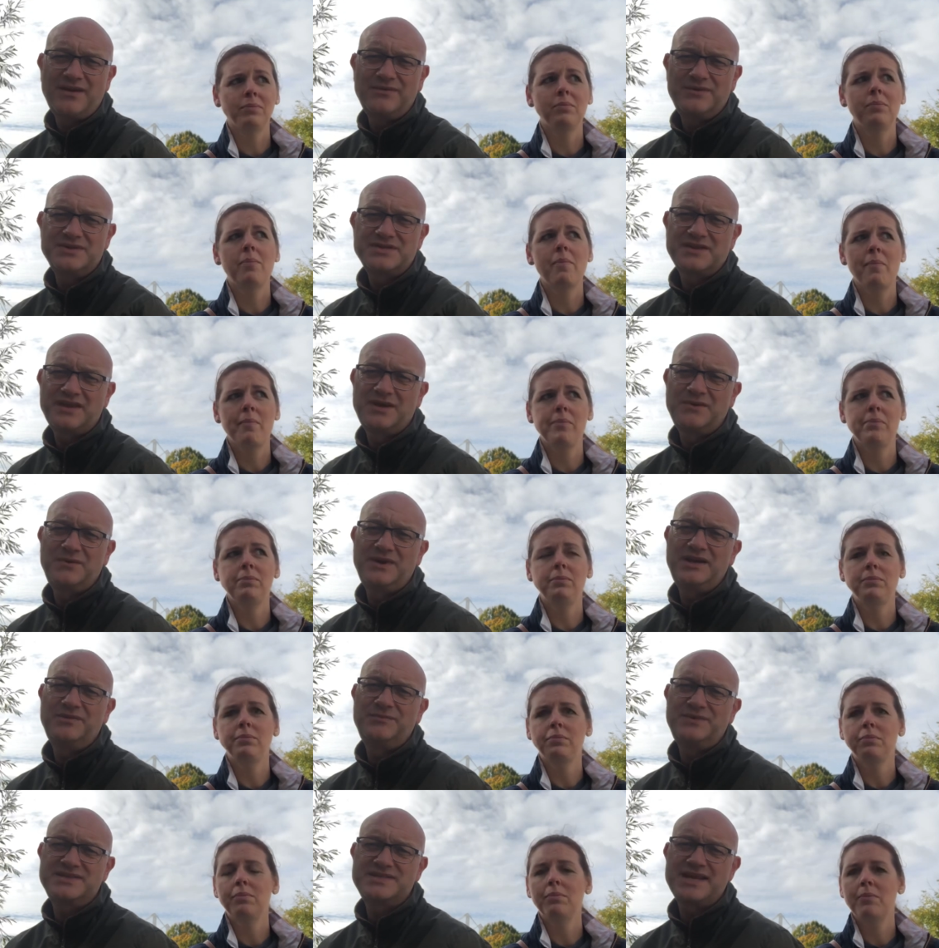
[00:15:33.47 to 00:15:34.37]
Speaker 1: which I think we,
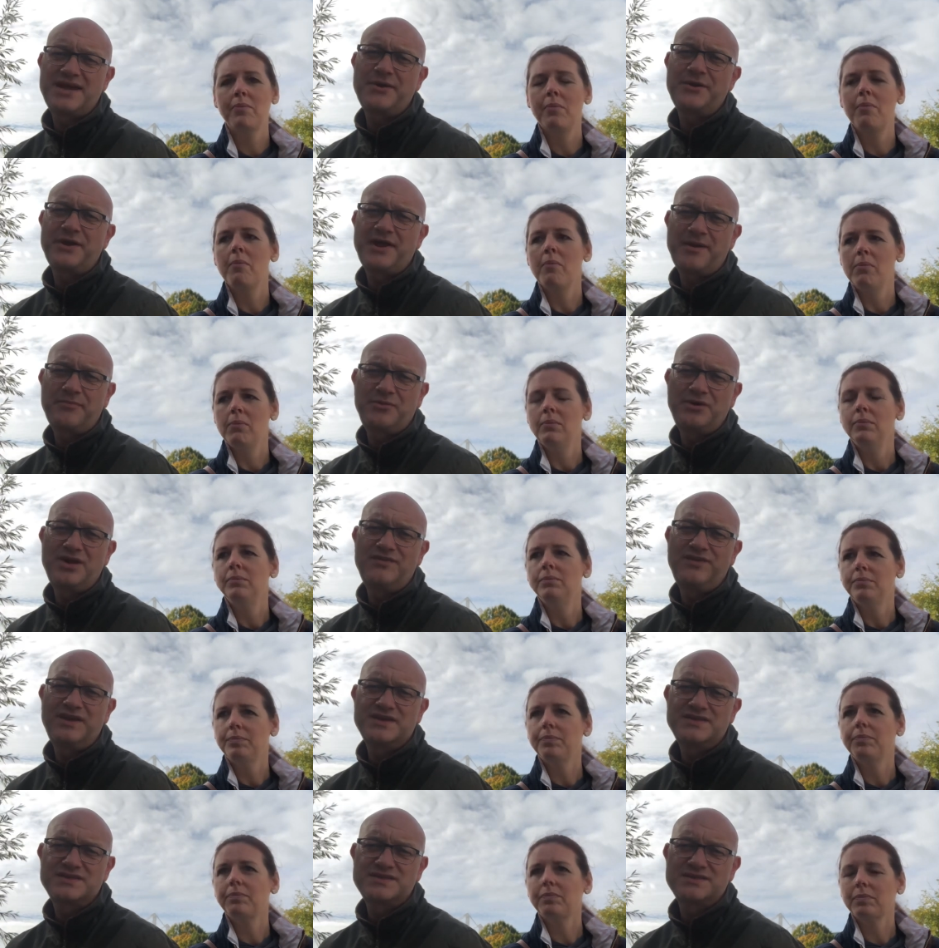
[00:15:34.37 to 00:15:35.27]
we said on our
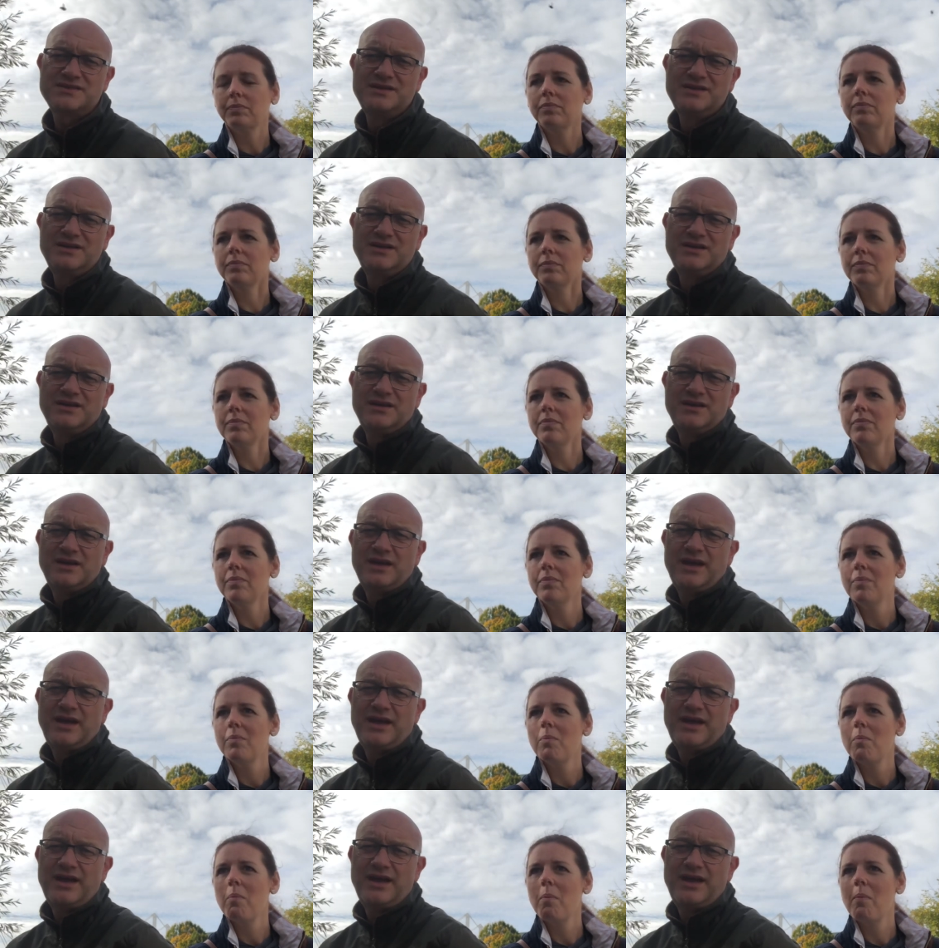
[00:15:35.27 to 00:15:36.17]
previous
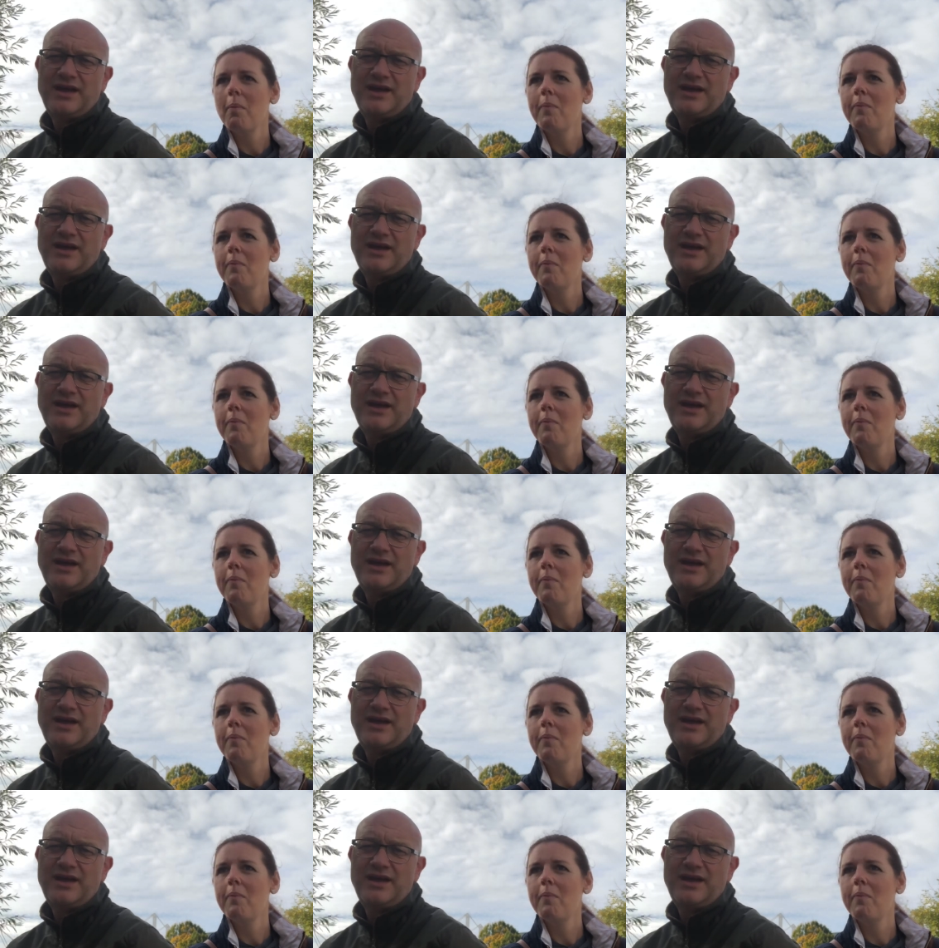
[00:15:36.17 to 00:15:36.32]
uh,